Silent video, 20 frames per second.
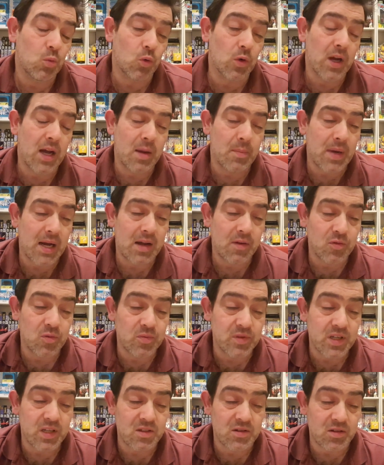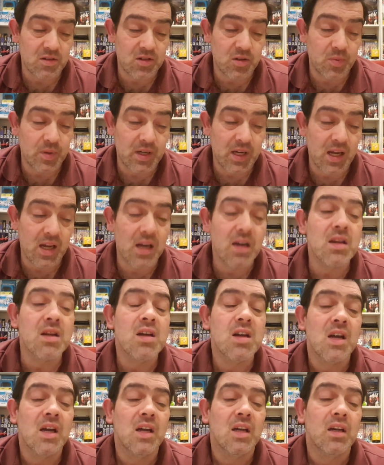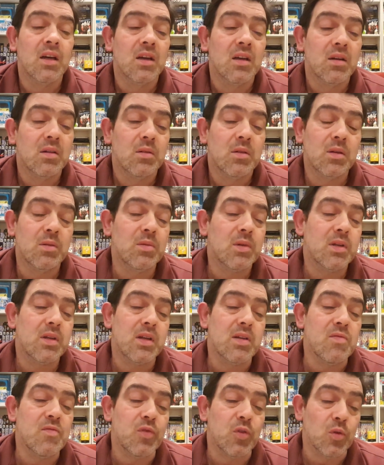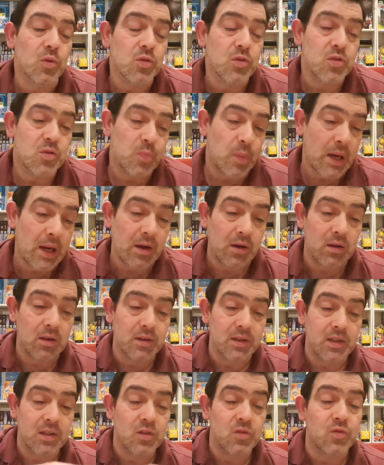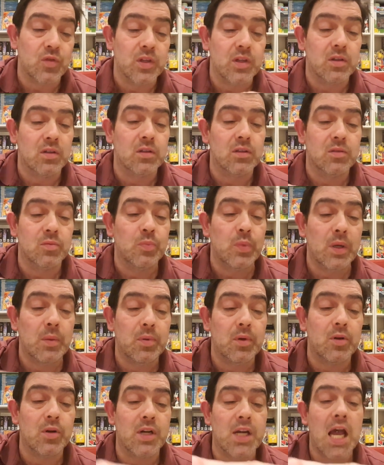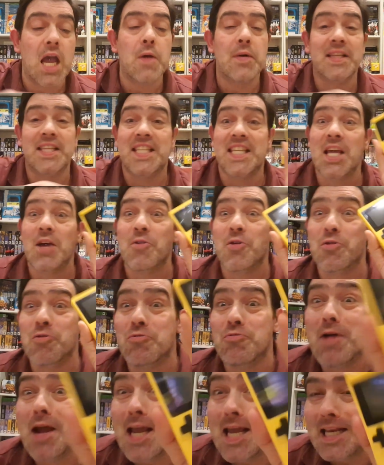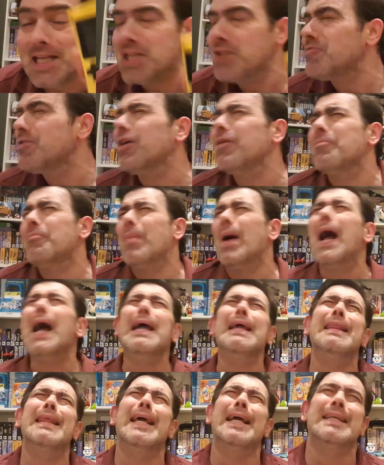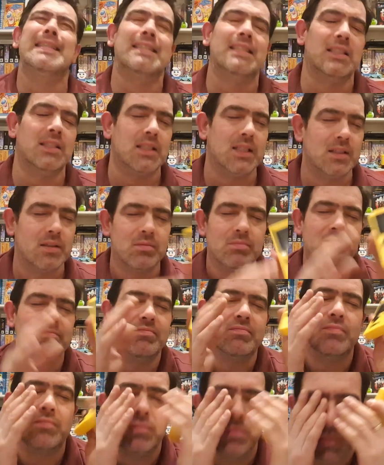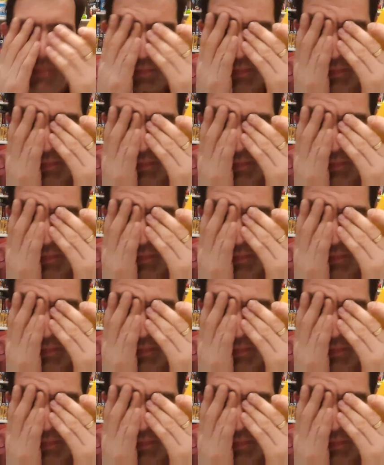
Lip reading: Would I buy from TikTok shop again? Influenced by all these videos and people going, oh, they're great, you've got to buy this, and then